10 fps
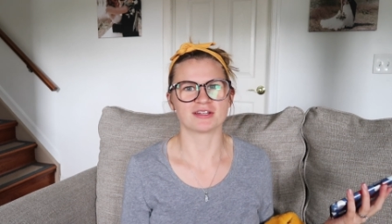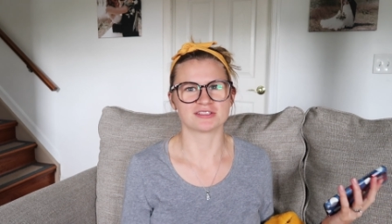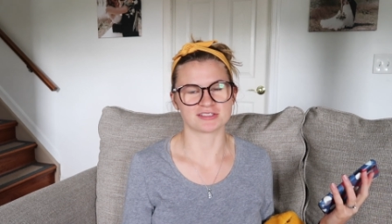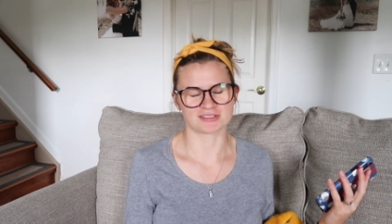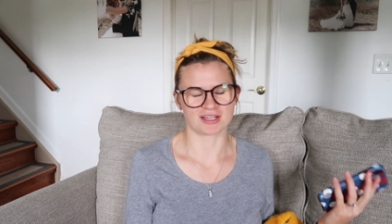
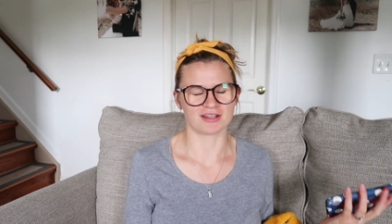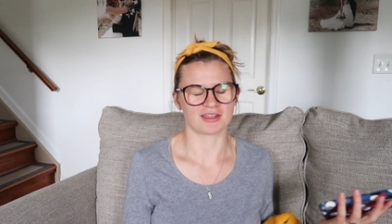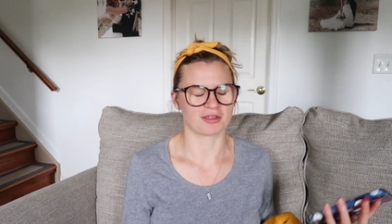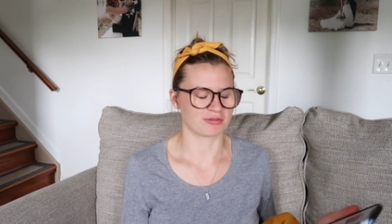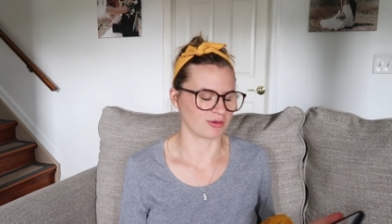It's just kind of
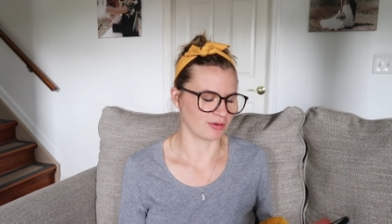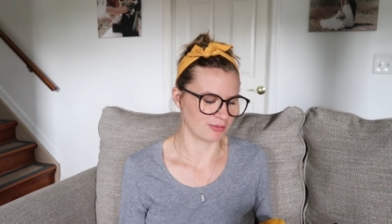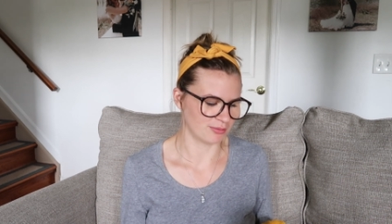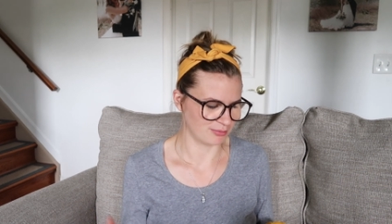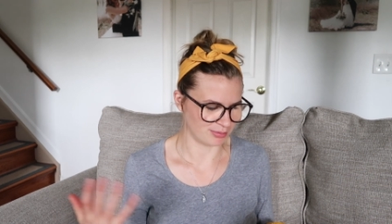like a
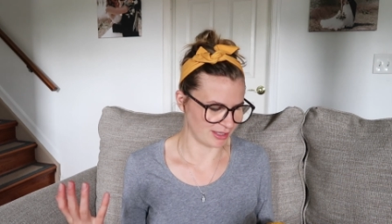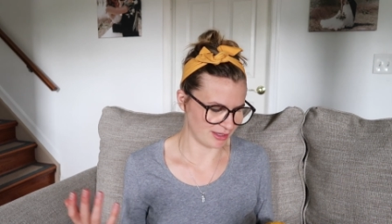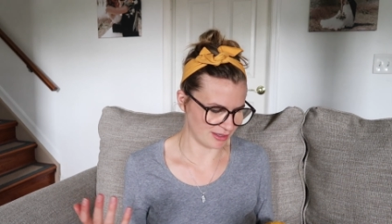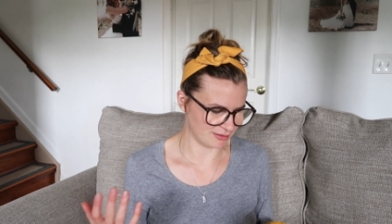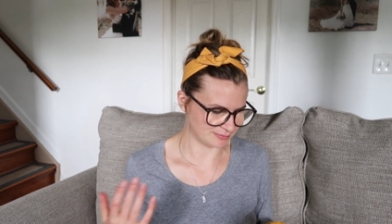throw
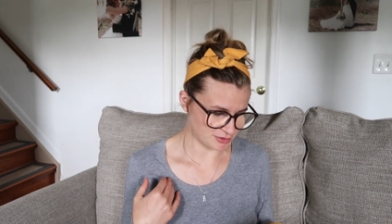blanket.